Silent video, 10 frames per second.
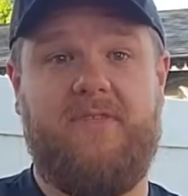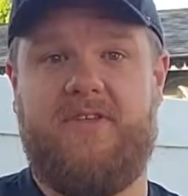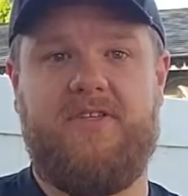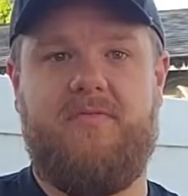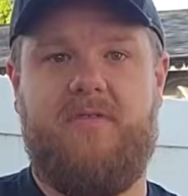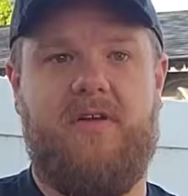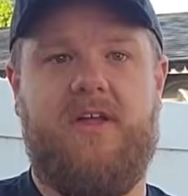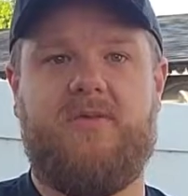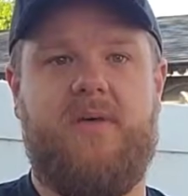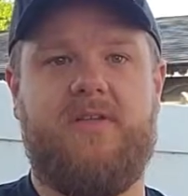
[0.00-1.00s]
because they're
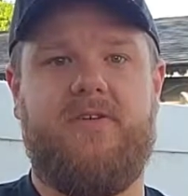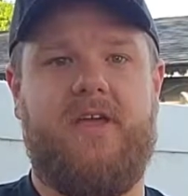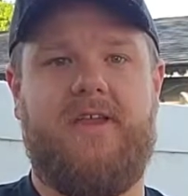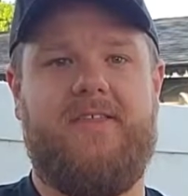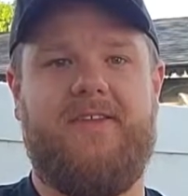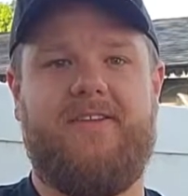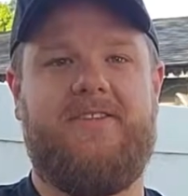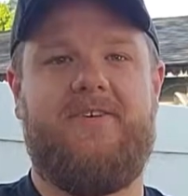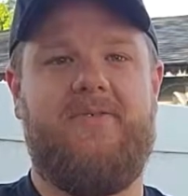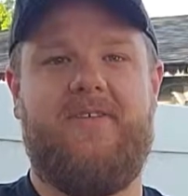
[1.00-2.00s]
not sponsoring anything
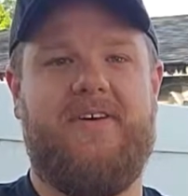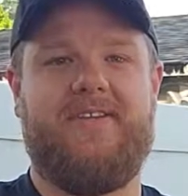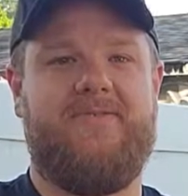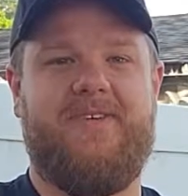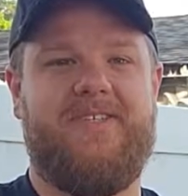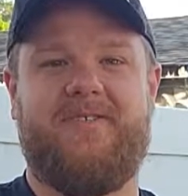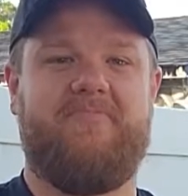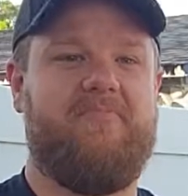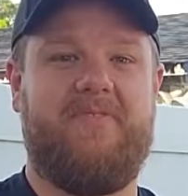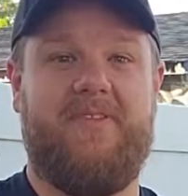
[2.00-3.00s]
to do with us, we just
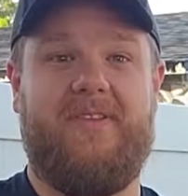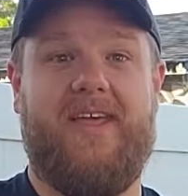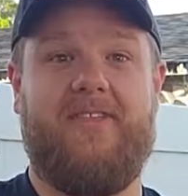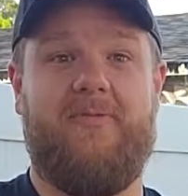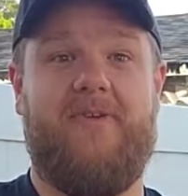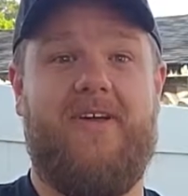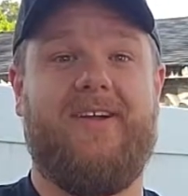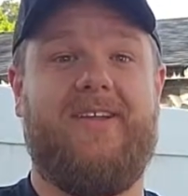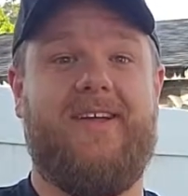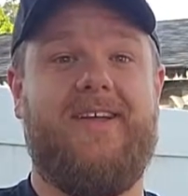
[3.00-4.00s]
like their
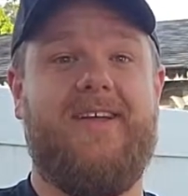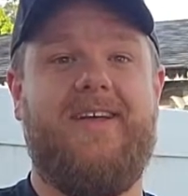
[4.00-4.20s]
product line.